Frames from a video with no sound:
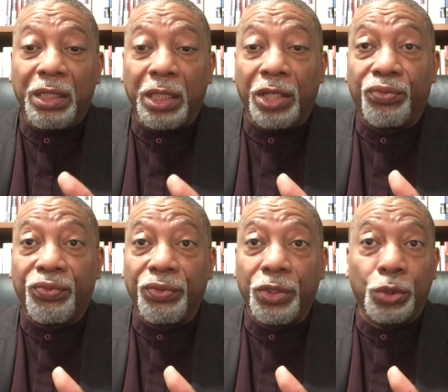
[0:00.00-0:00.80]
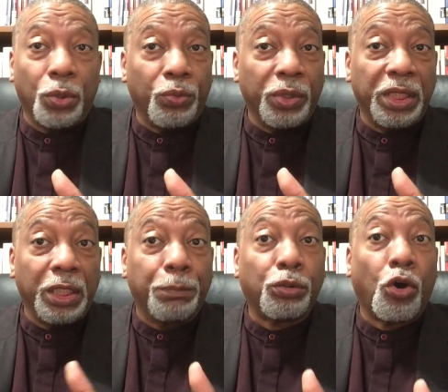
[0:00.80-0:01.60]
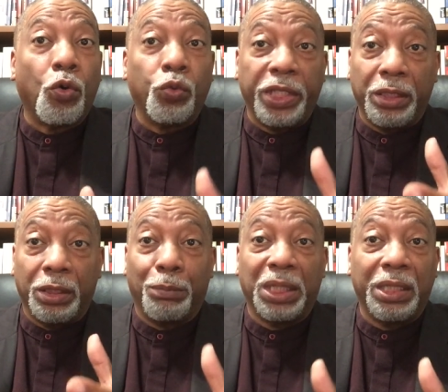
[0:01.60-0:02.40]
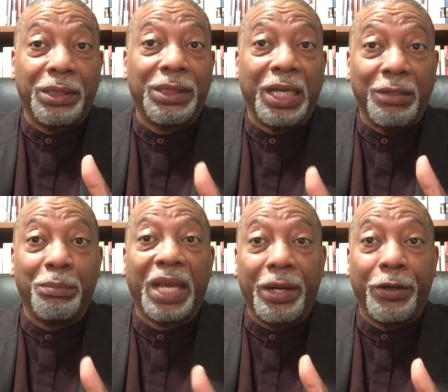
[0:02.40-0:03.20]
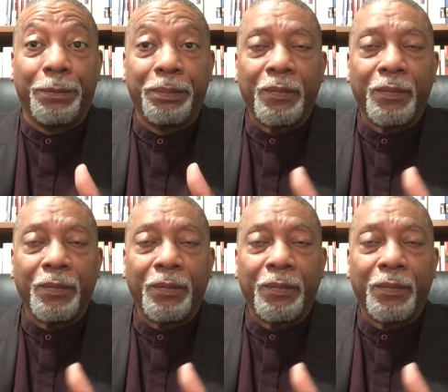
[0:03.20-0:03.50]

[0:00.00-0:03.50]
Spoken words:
if you are really upholding the bloodstained banner,